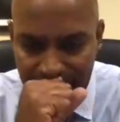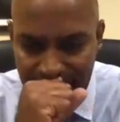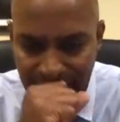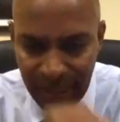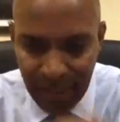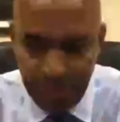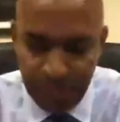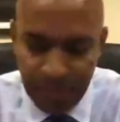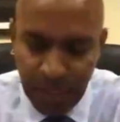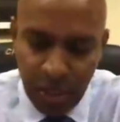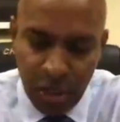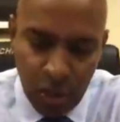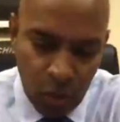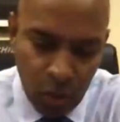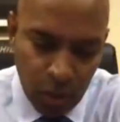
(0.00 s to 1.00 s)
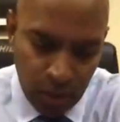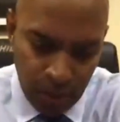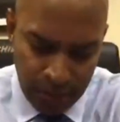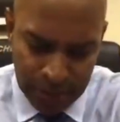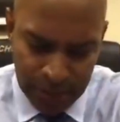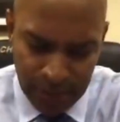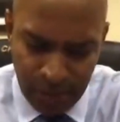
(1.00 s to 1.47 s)
who are right
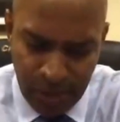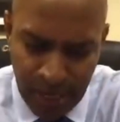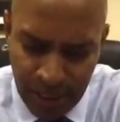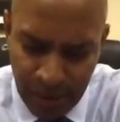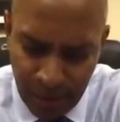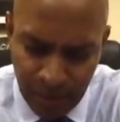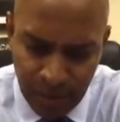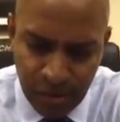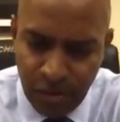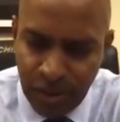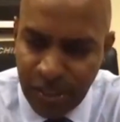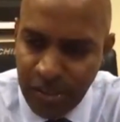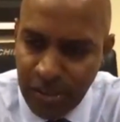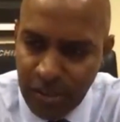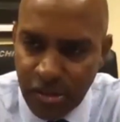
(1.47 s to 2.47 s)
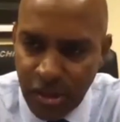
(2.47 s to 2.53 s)
here in this region. So it's very